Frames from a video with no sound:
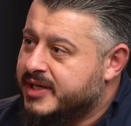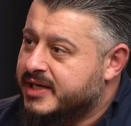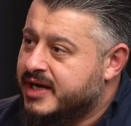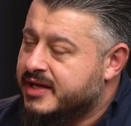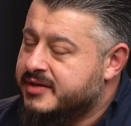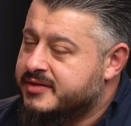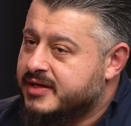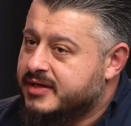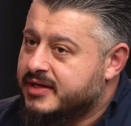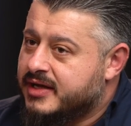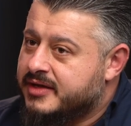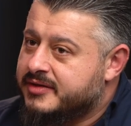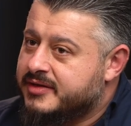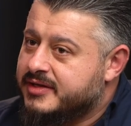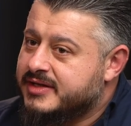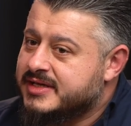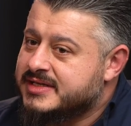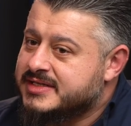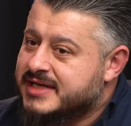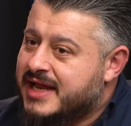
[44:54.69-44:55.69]
And I think
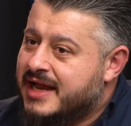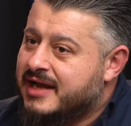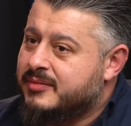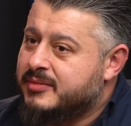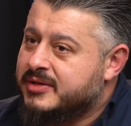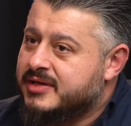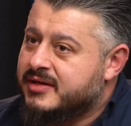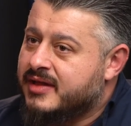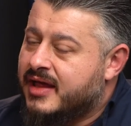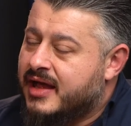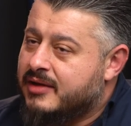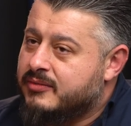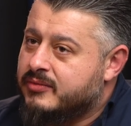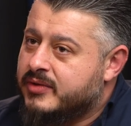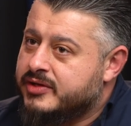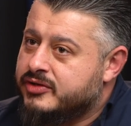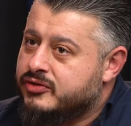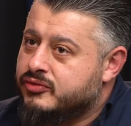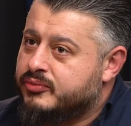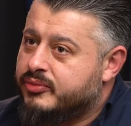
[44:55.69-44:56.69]
there's an element of that where
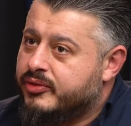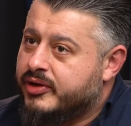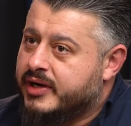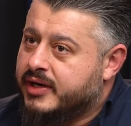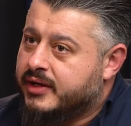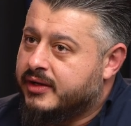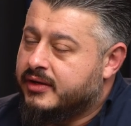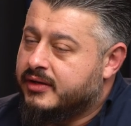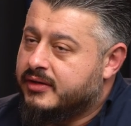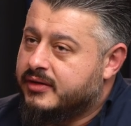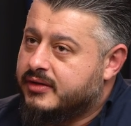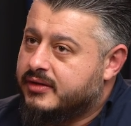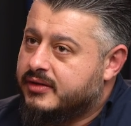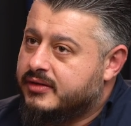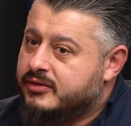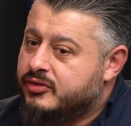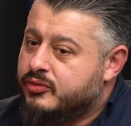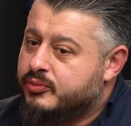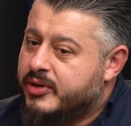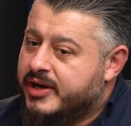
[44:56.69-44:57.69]
you bring
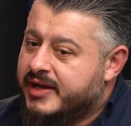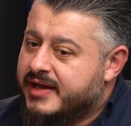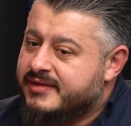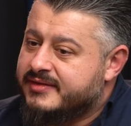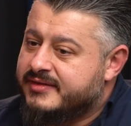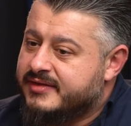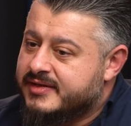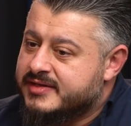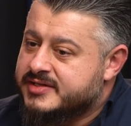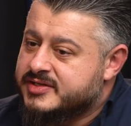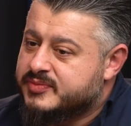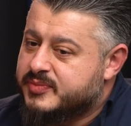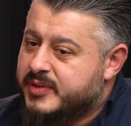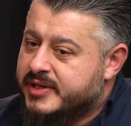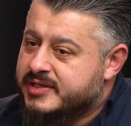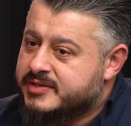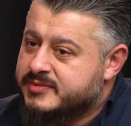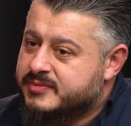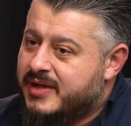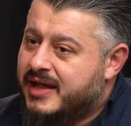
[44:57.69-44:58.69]
into this
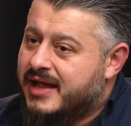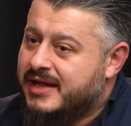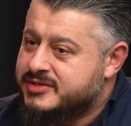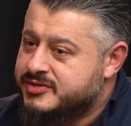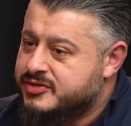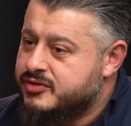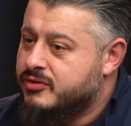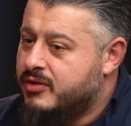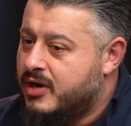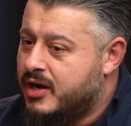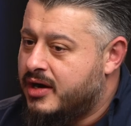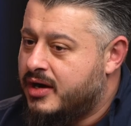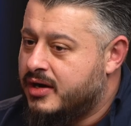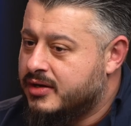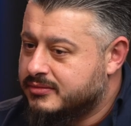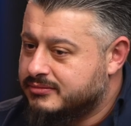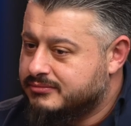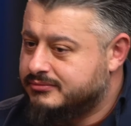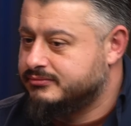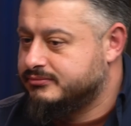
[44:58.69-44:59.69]
space, as you
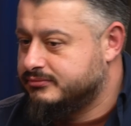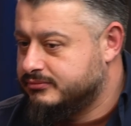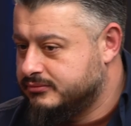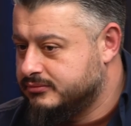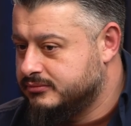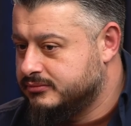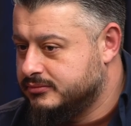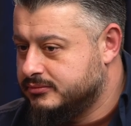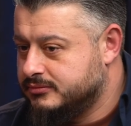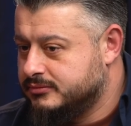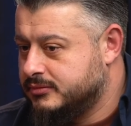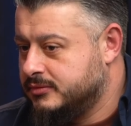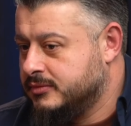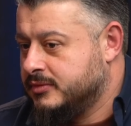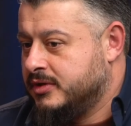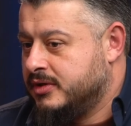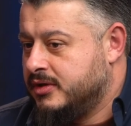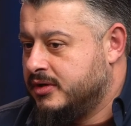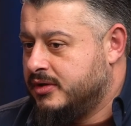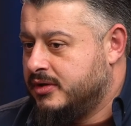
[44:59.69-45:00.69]
are
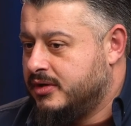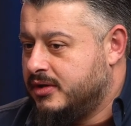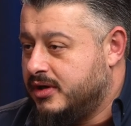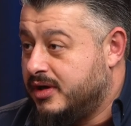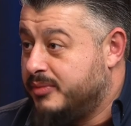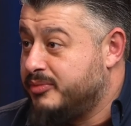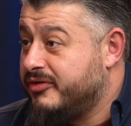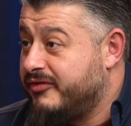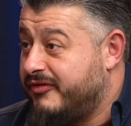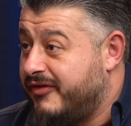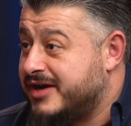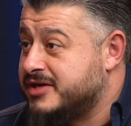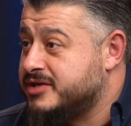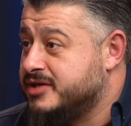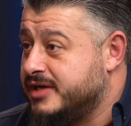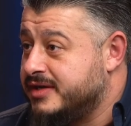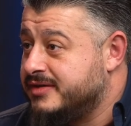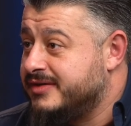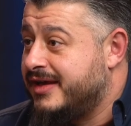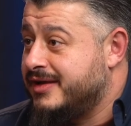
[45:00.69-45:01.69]
a
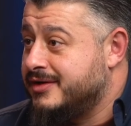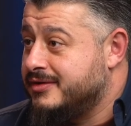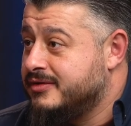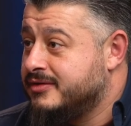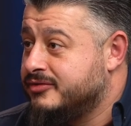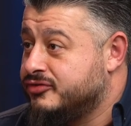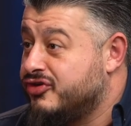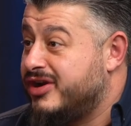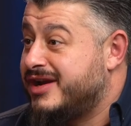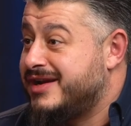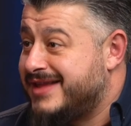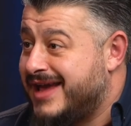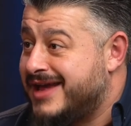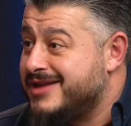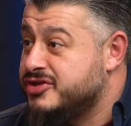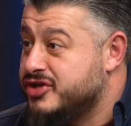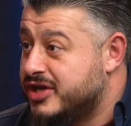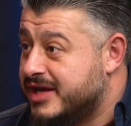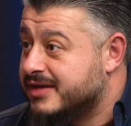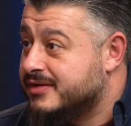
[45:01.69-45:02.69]
professionally trained
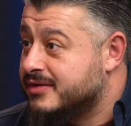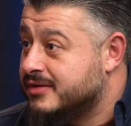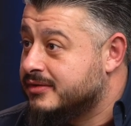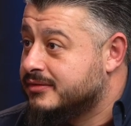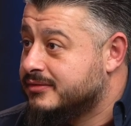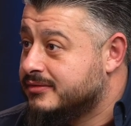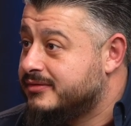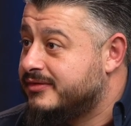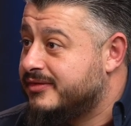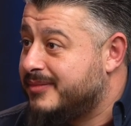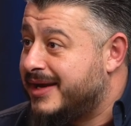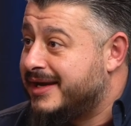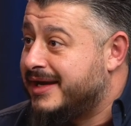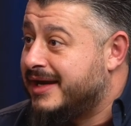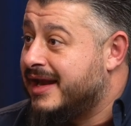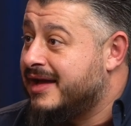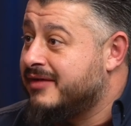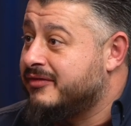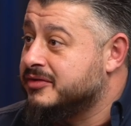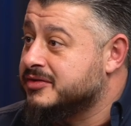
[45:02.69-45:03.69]
educator to many
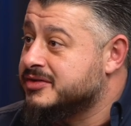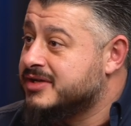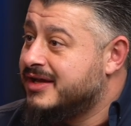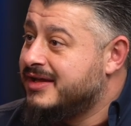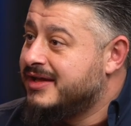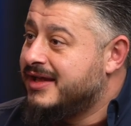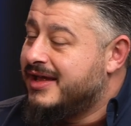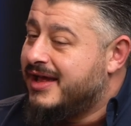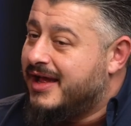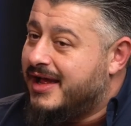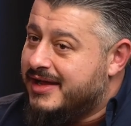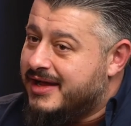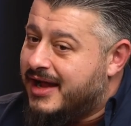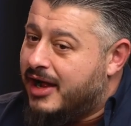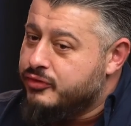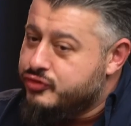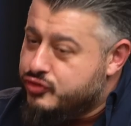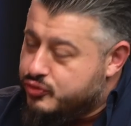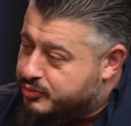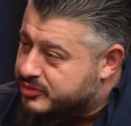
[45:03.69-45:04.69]
levels,
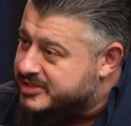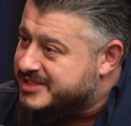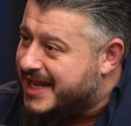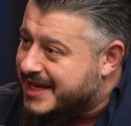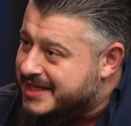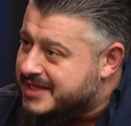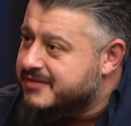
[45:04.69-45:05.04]
how you present